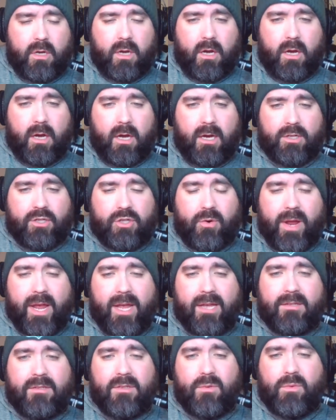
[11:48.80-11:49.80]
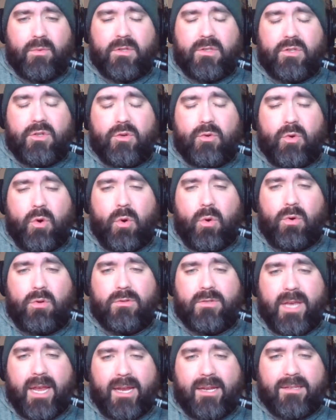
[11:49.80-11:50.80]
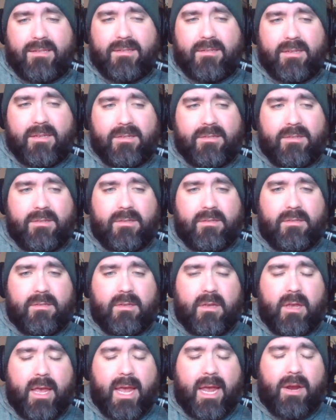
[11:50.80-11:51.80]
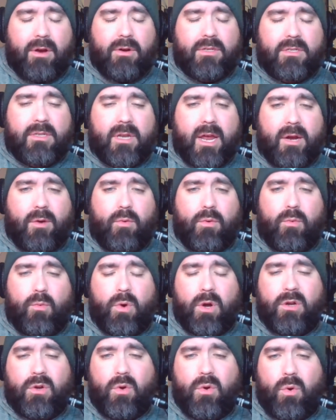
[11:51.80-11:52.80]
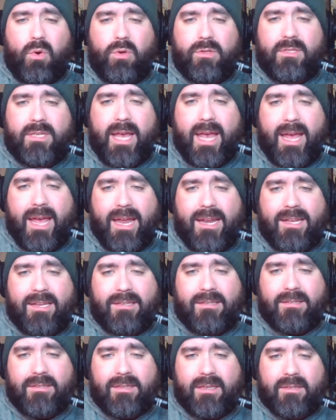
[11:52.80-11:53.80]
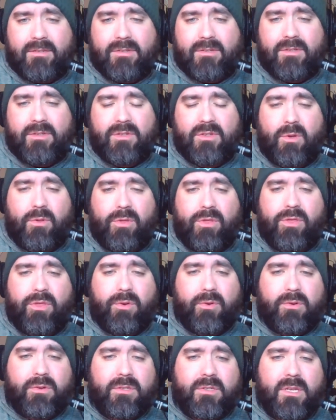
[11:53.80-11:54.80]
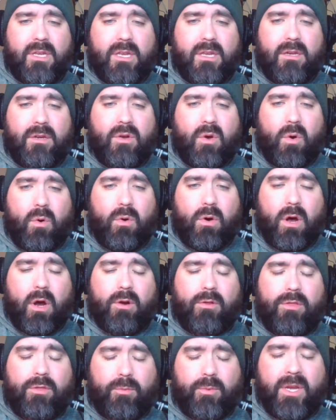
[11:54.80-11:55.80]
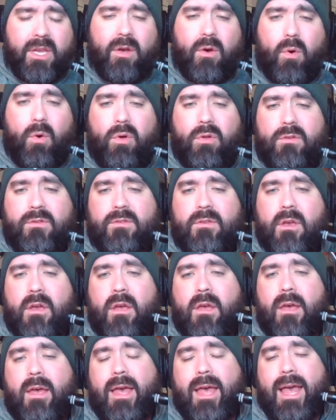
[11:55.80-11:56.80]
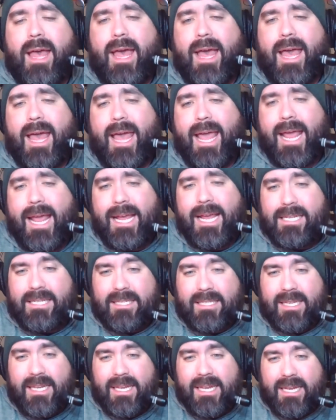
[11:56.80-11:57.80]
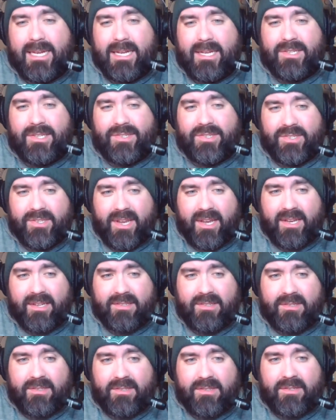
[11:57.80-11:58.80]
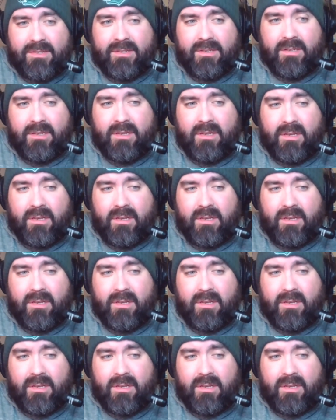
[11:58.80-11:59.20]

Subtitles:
Johansson with 2 goals, 8 assists. Eriksson-Ek with 1 goal, 10 assists. So 3 goals, 18 assists